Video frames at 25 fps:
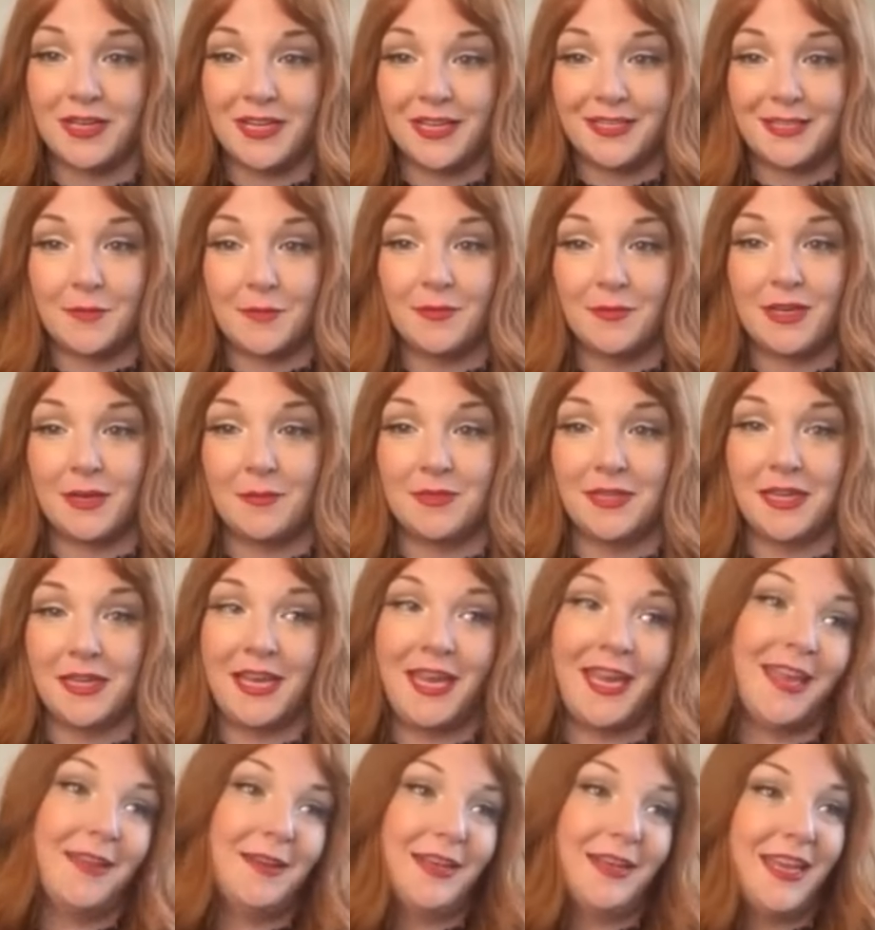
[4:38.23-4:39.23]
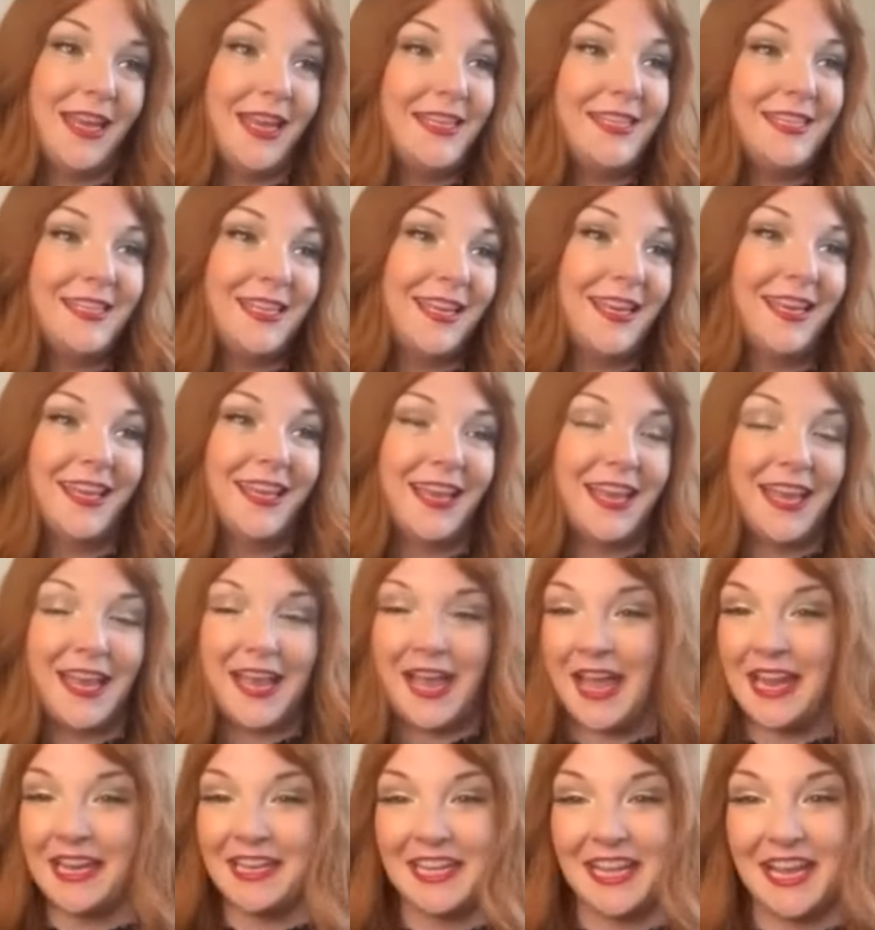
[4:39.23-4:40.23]
because sometimes I can't get to
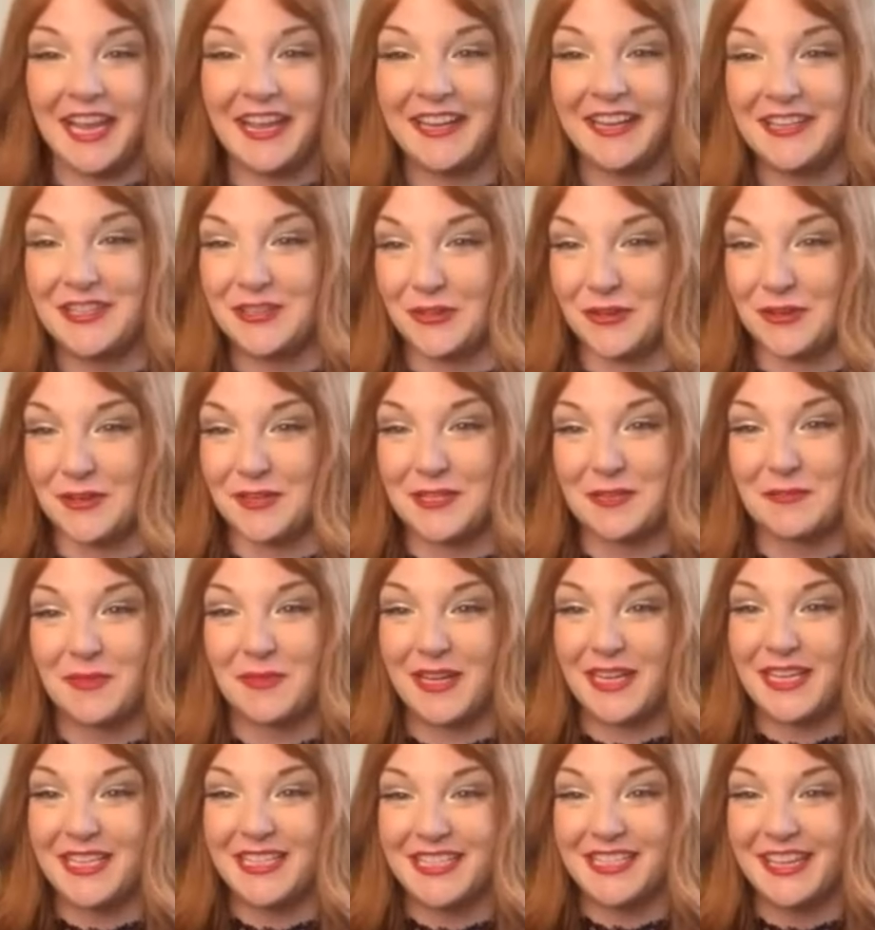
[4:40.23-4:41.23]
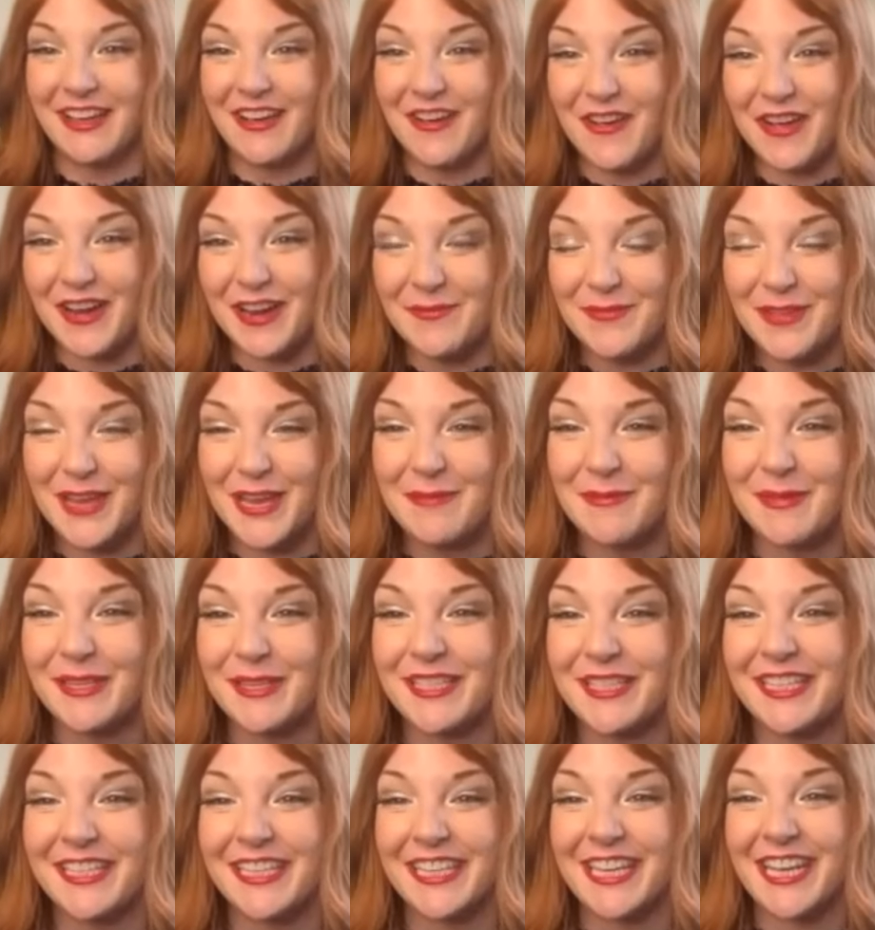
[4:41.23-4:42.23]
Atlanta, Georgia, but I still want to be able
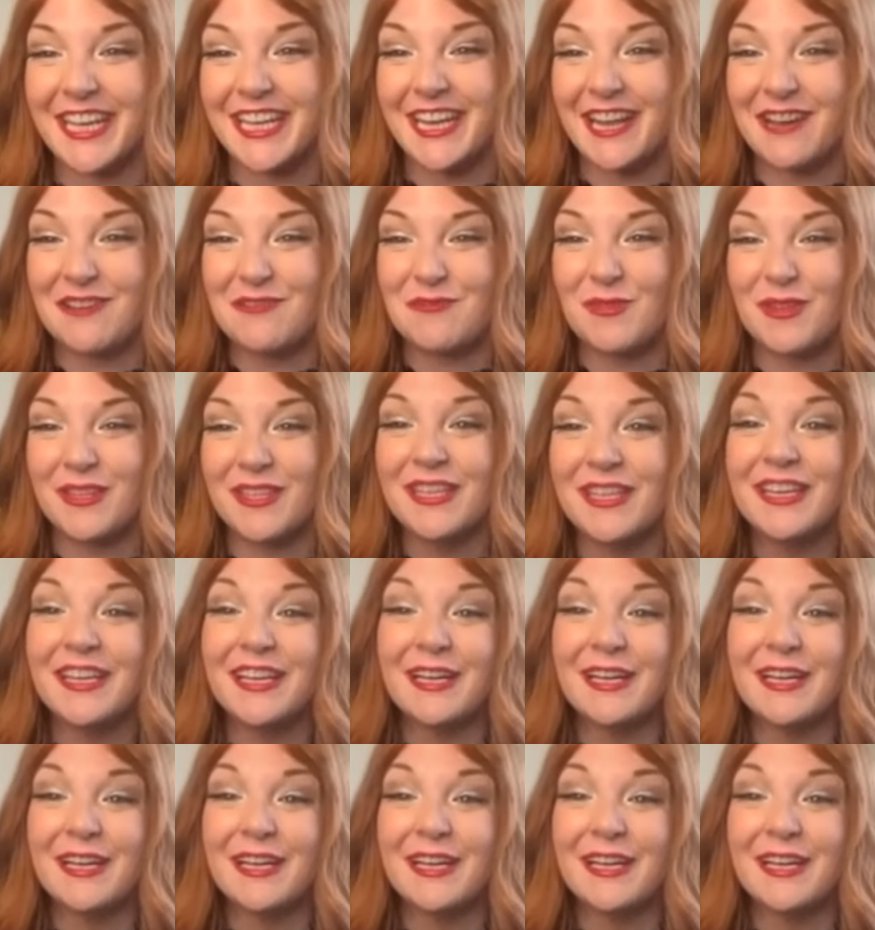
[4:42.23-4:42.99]
to connect with